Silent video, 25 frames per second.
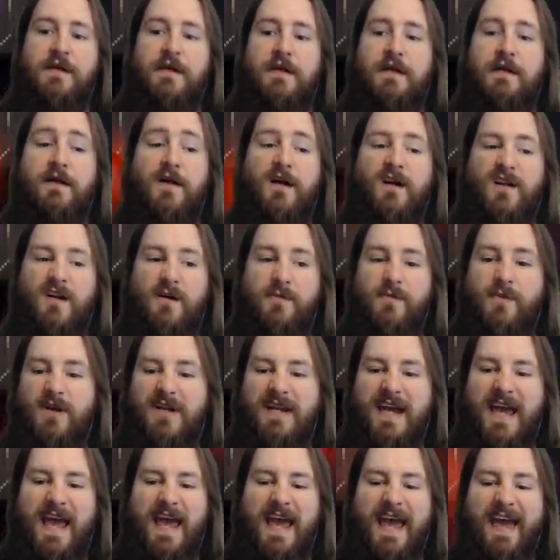Caught up on
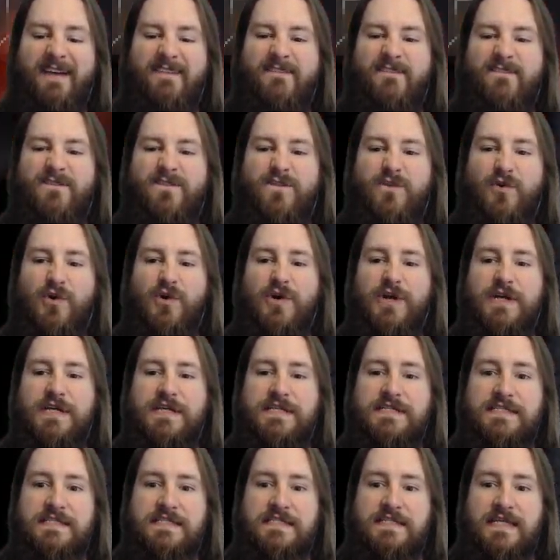every
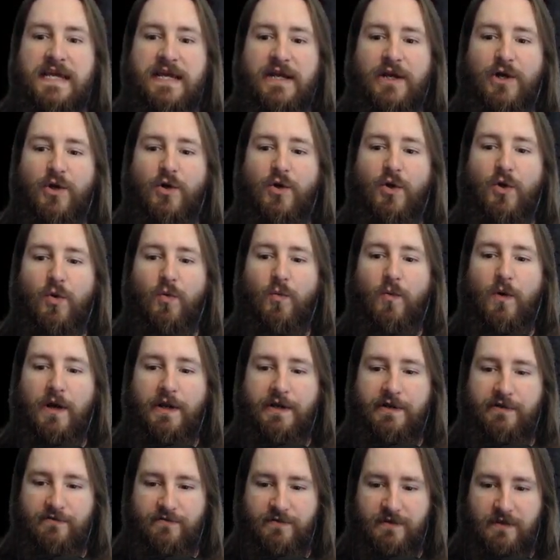single one
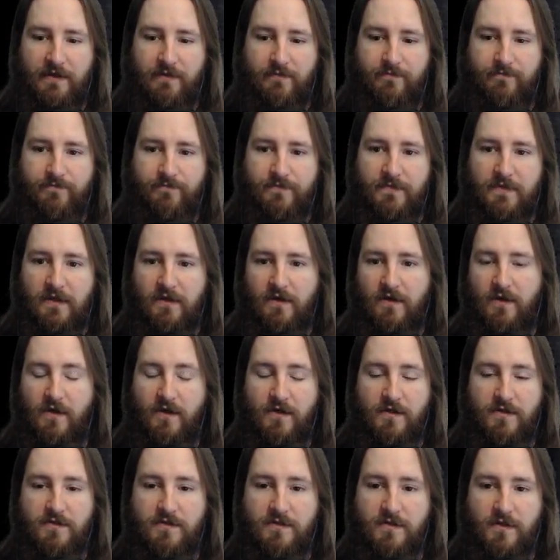of them.
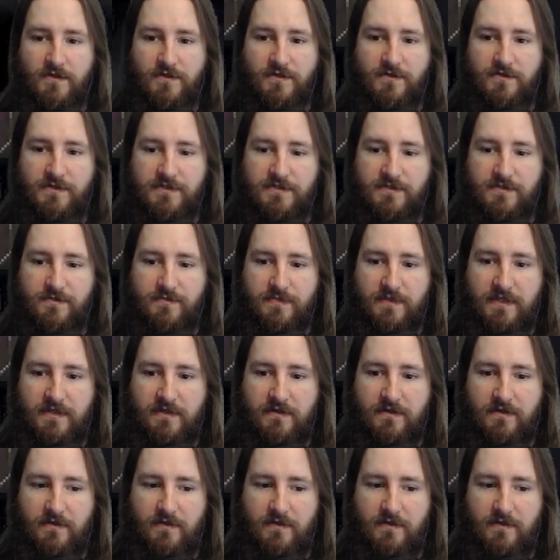Dogtooth isn't bad.